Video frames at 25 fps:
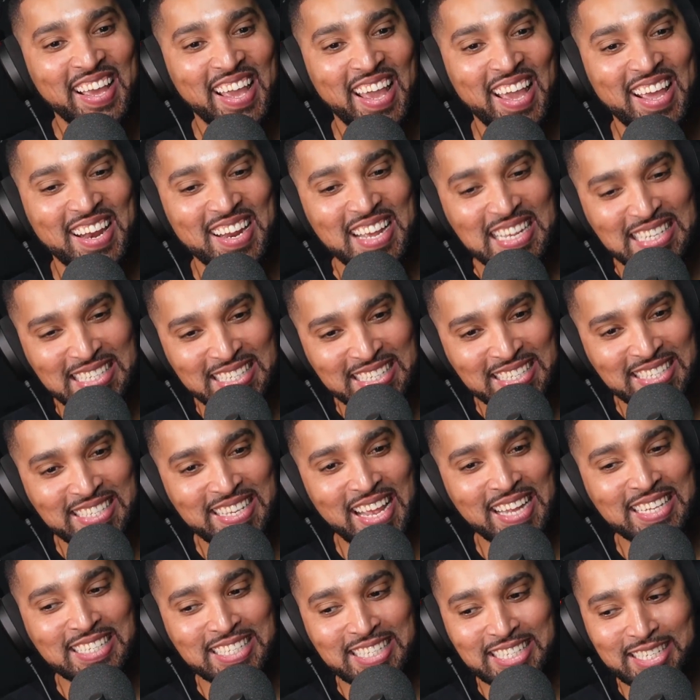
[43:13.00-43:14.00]
in on, a
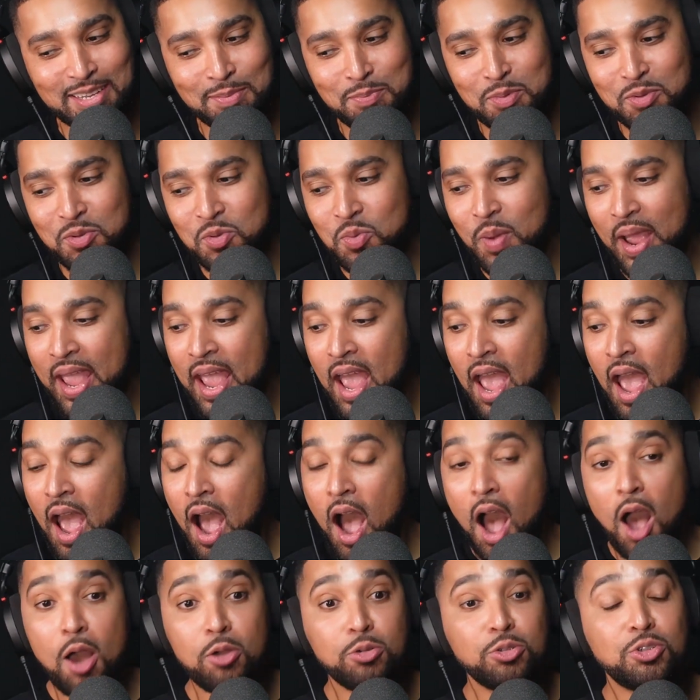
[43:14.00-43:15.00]
sensible man. way.
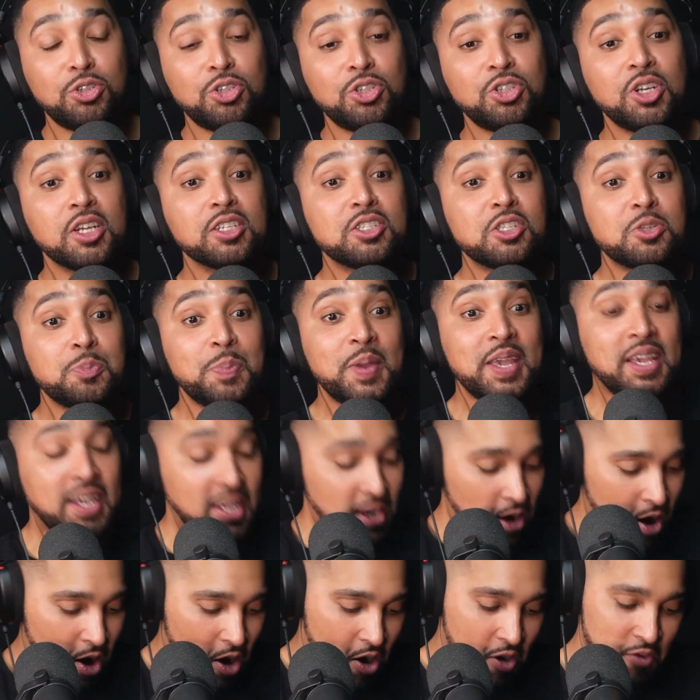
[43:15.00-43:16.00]
Oh, sh
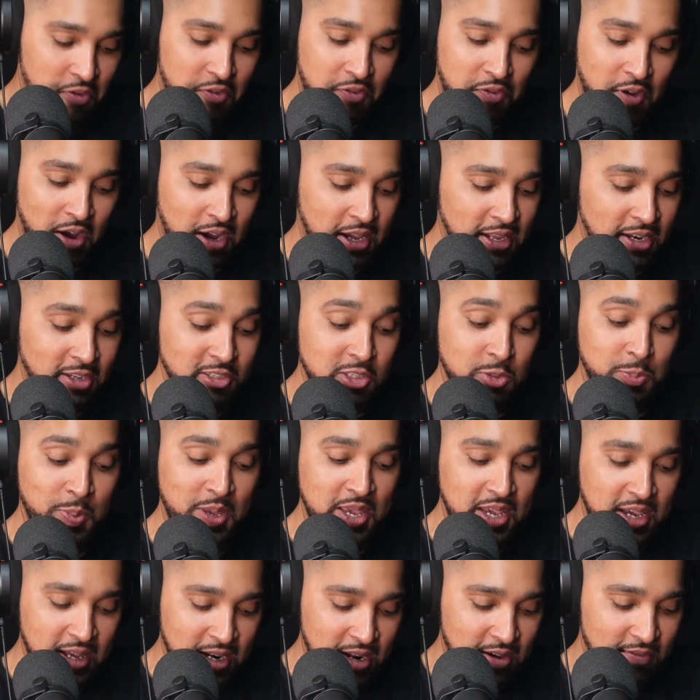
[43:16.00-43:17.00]
speaking, oh, fucking,
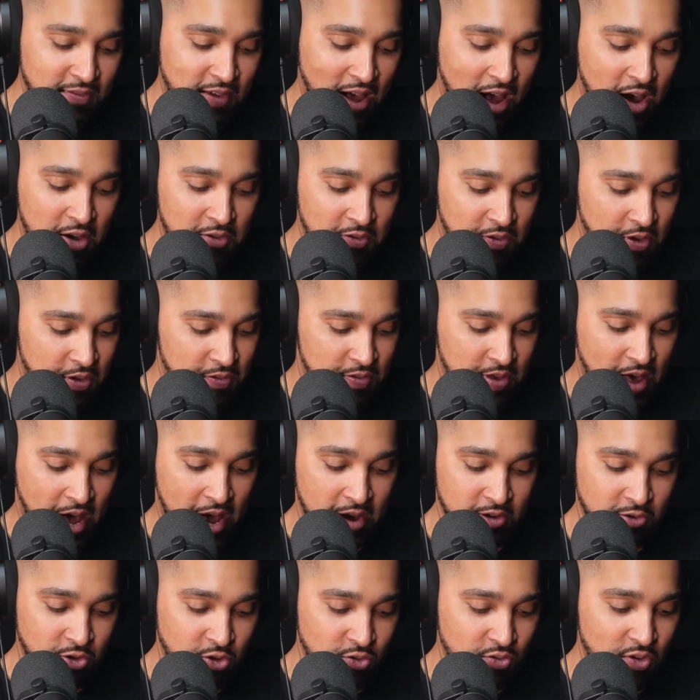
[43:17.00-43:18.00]
speaking of, of, of
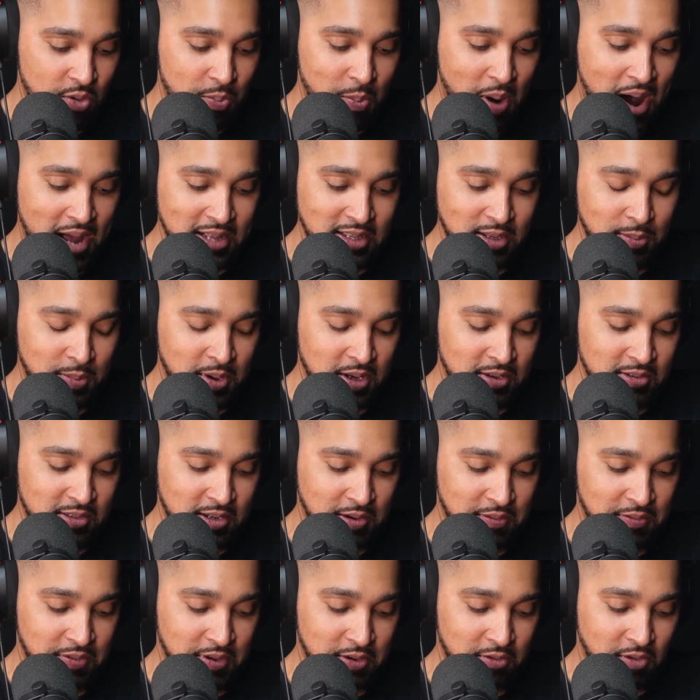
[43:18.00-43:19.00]
that, you reminded me of
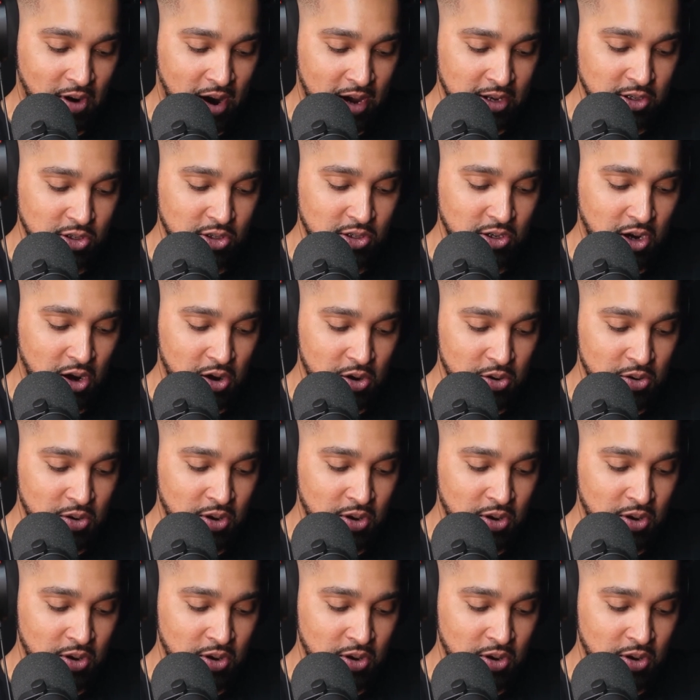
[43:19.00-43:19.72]
something, right? So, you